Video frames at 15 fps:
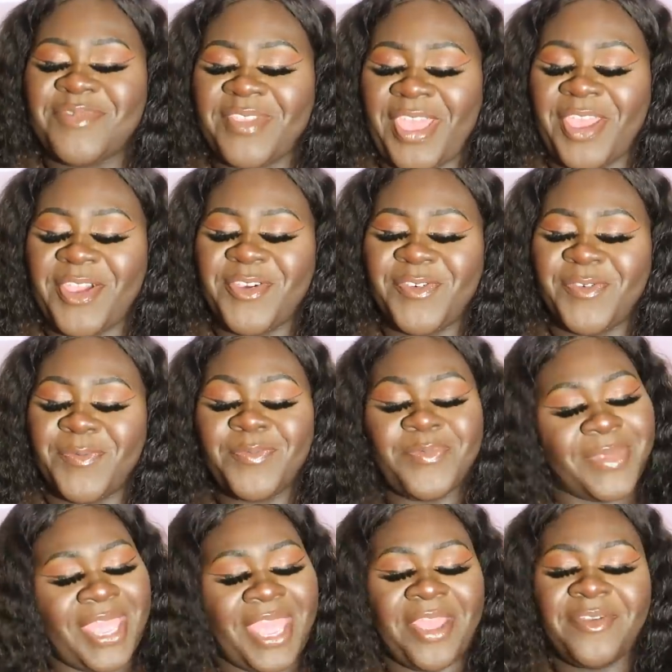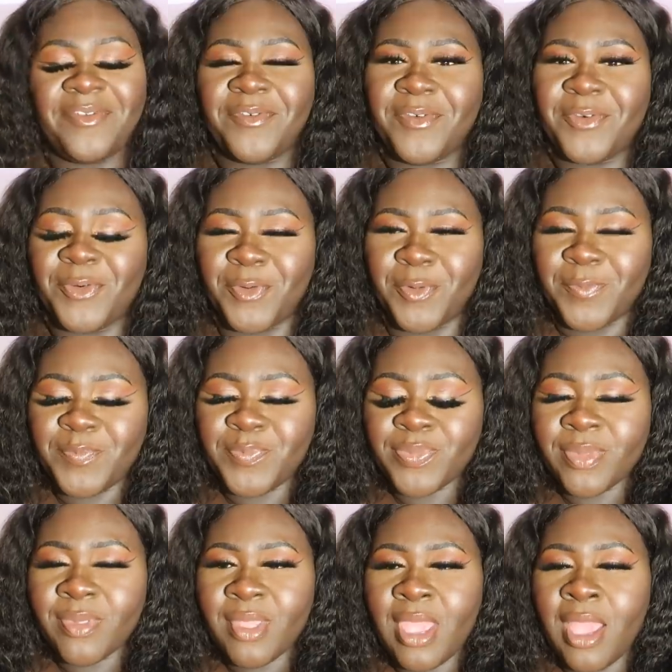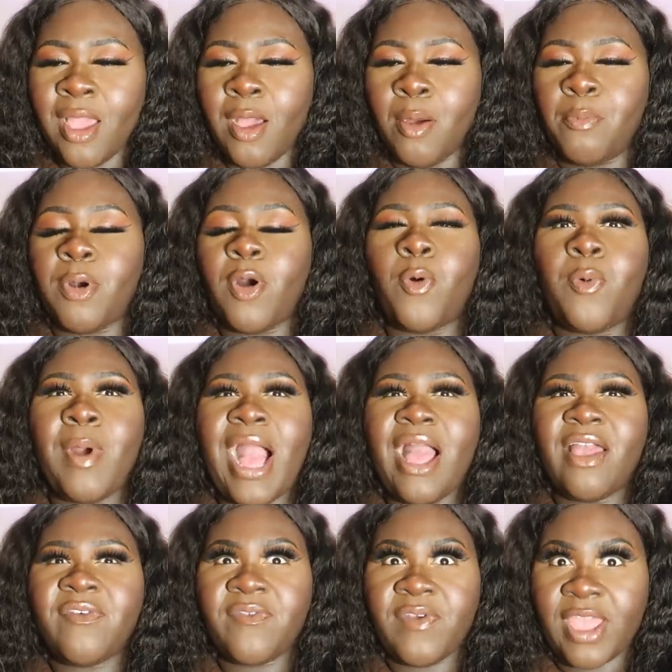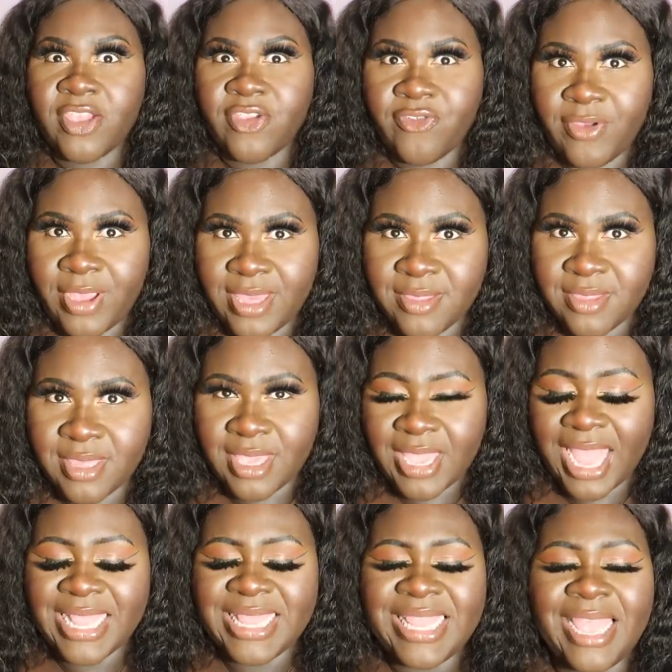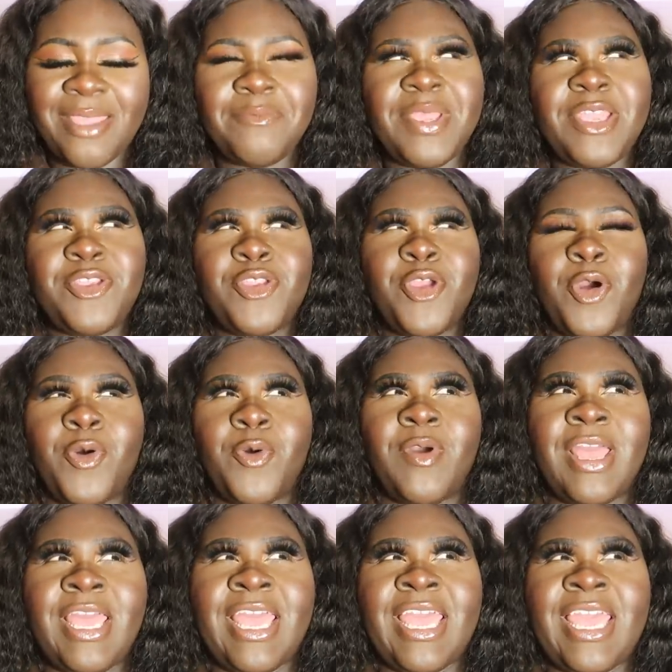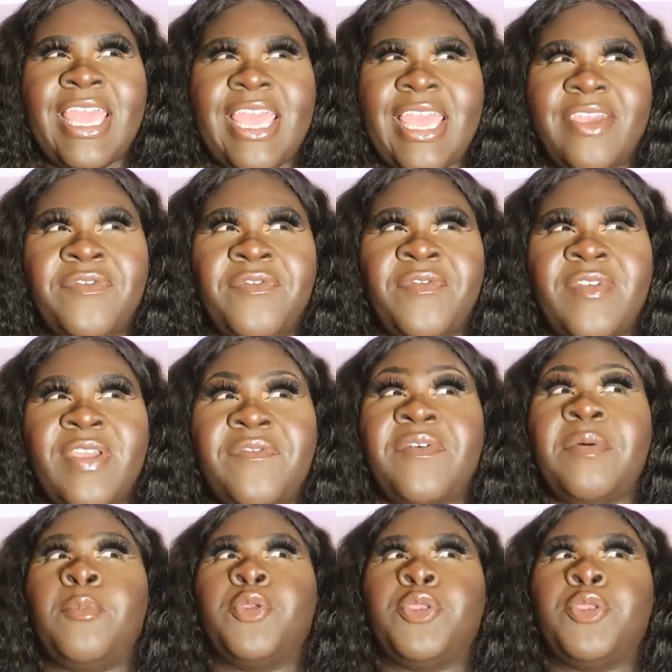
okay, cool. Yeah, cool. But what I find crazy, and let me know if if I'm